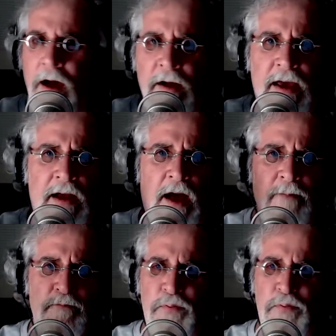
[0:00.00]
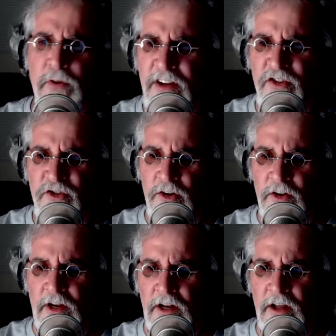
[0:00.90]
again, I'm pretty sure
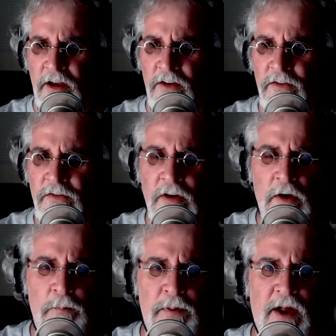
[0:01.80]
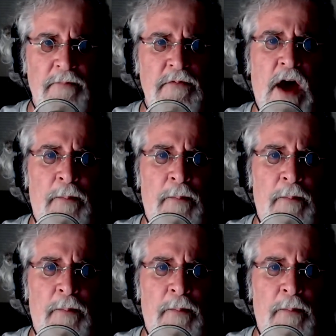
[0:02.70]
that it is, but I'm not